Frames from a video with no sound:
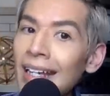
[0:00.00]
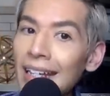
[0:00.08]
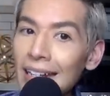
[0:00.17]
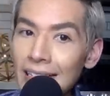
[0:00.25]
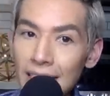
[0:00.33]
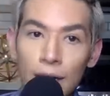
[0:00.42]

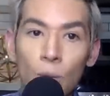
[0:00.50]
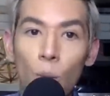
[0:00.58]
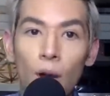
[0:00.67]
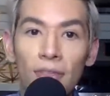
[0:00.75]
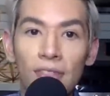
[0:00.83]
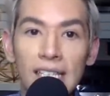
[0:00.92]
He didn't
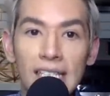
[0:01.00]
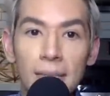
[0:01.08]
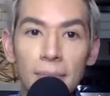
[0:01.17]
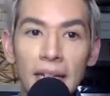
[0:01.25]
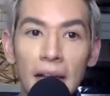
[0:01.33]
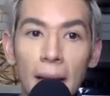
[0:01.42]
want this to
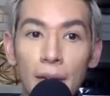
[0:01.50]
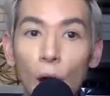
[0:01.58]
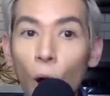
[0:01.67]
become an